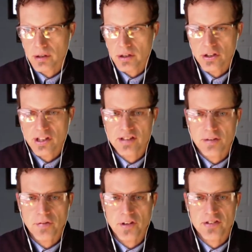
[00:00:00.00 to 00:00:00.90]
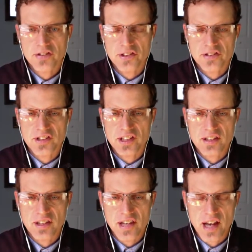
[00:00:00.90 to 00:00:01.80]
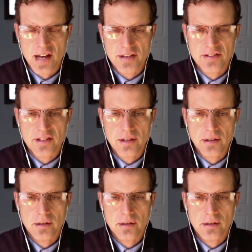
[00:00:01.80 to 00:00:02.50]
listening to the Odyssey.